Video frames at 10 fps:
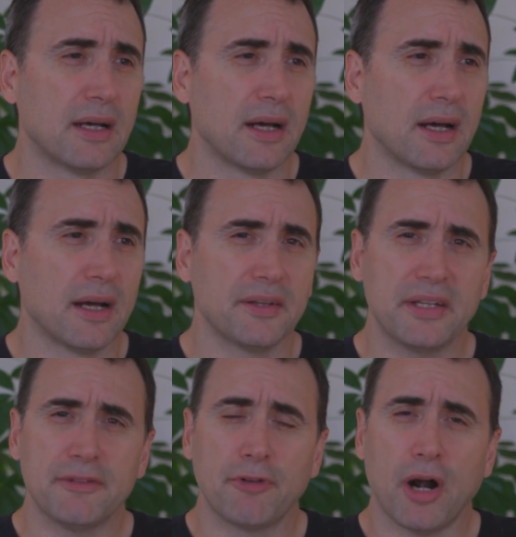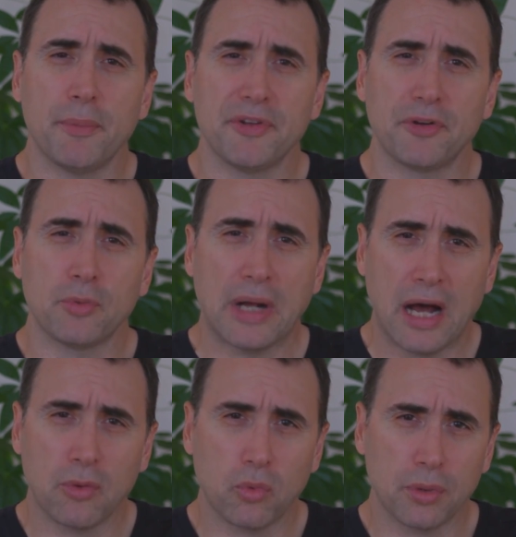uh, the environment
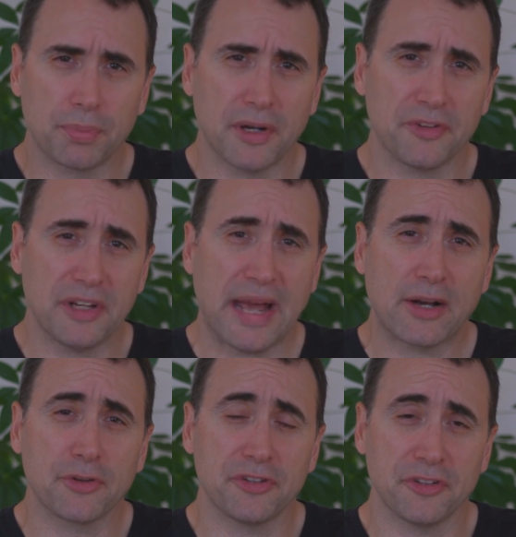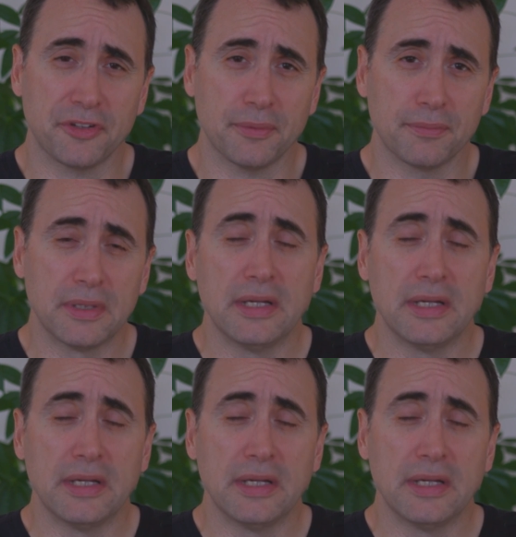around WordPress, the ecosystem.